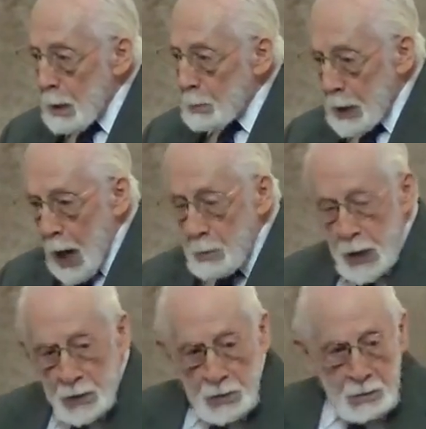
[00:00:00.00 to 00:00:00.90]
But I'm
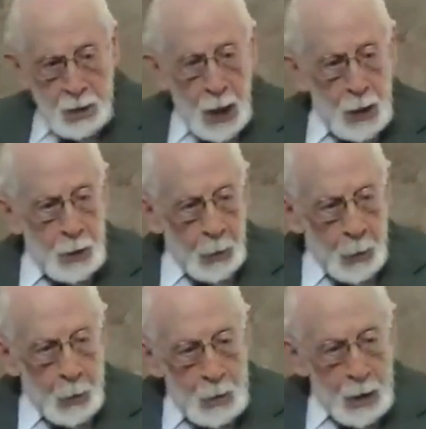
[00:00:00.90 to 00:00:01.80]
here to tell
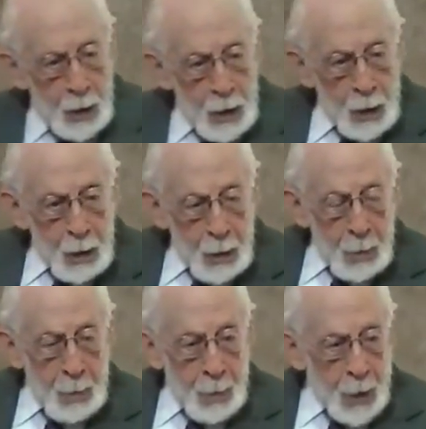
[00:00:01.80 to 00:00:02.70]
you
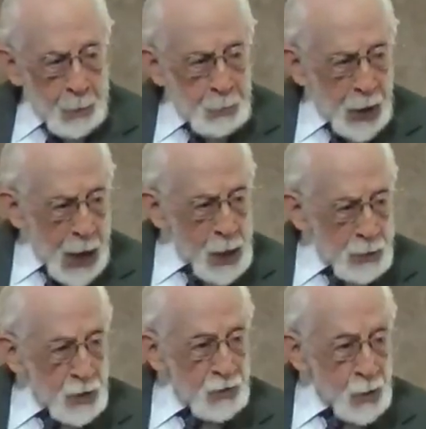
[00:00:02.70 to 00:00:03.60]
that
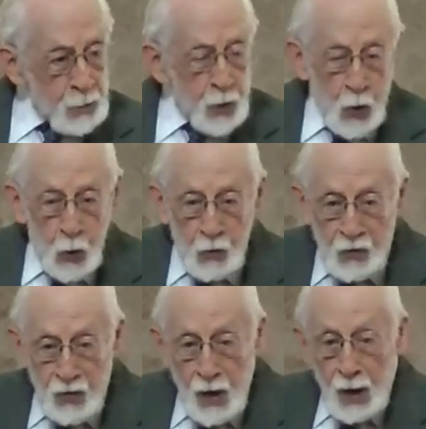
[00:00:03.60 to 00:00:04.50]
part of the
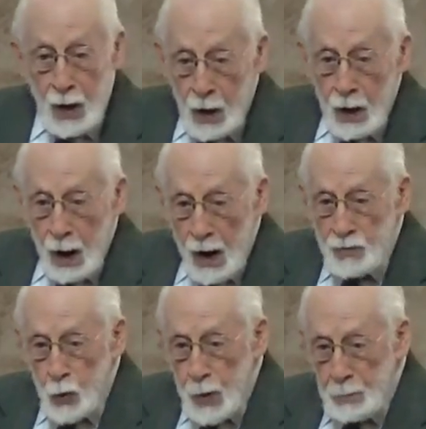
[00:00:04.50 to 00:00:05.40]
proof
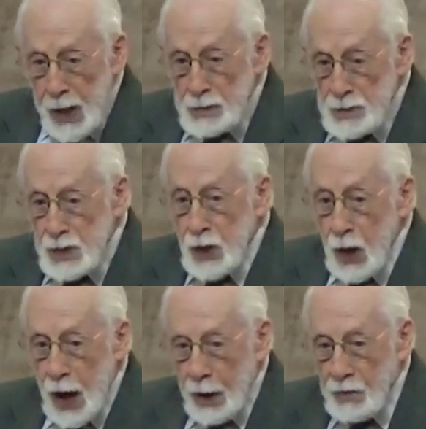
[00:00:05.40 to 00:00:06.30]
of a repentant
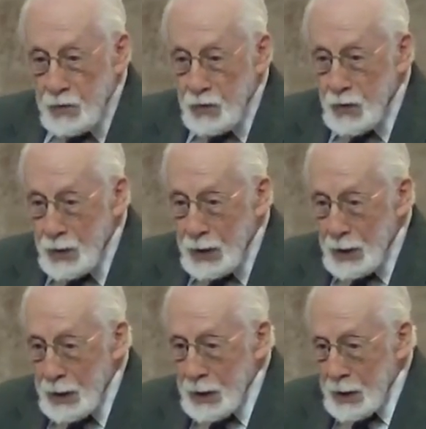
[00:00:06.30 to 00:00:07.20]
life
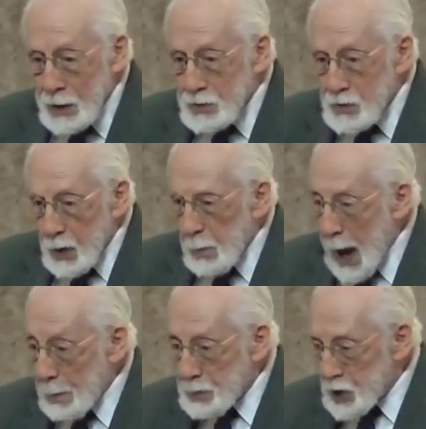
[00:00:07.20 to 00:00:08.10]
is the
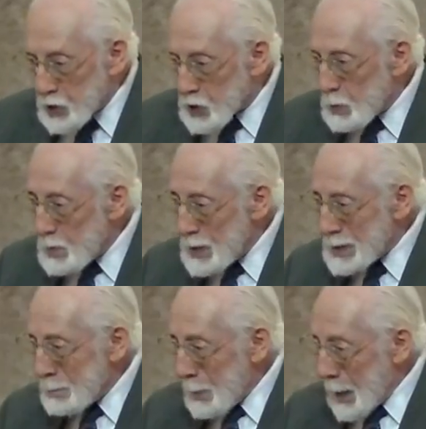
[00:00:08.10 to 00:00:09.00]
baptism
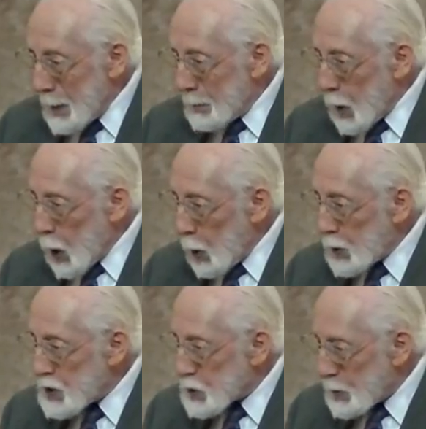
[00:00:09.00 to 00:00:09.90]
in the
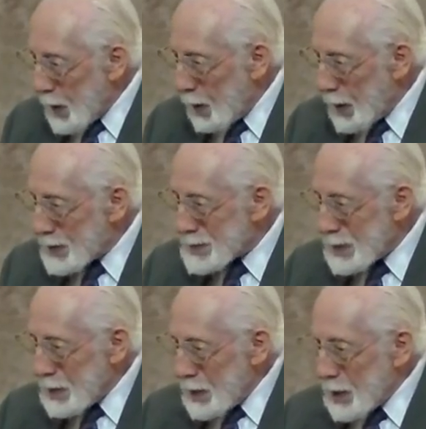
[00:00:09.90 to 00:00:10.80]
Holy Spirit
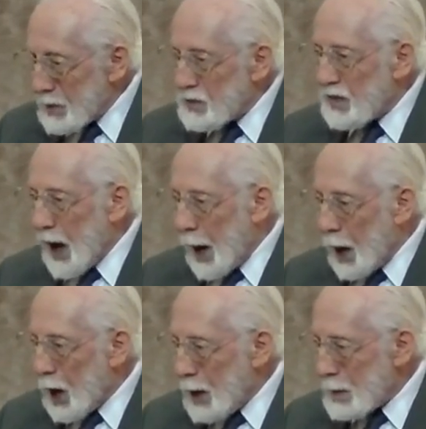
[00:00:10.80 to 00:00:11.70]
and fire.